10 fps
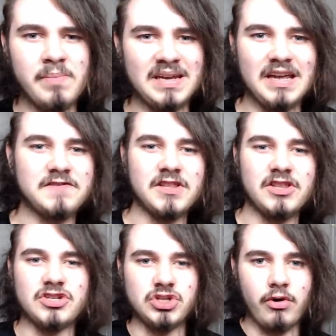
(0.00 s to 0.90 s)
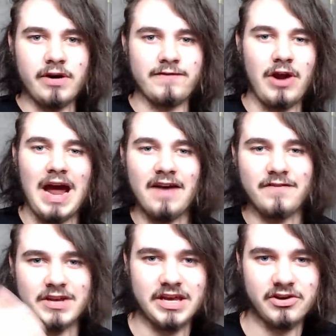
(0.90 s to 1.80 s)
been left in the dark for
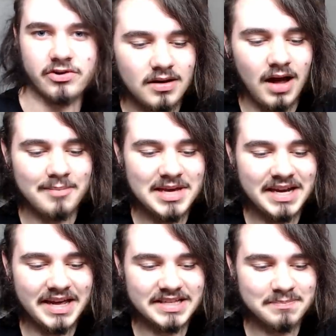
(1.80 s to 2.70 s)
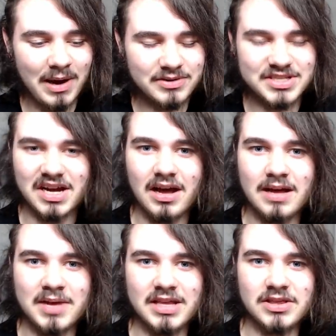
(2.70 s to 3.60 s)
half a year. I mean, it's about
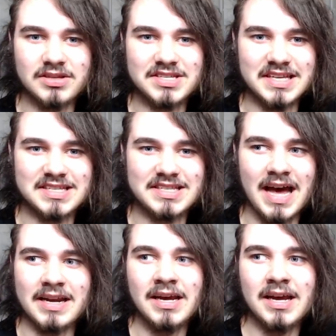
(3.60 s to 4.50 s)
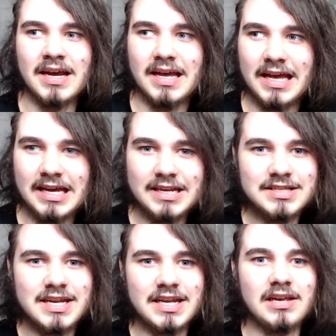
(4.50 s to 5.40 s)
time in the sense that it
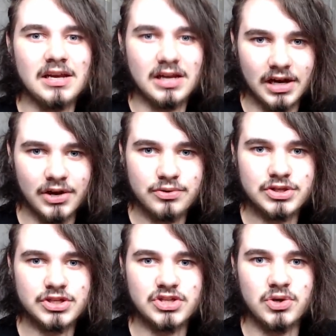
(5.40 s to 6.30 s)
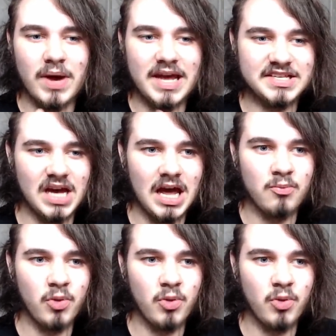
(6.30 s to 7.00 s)
is getting close to a time where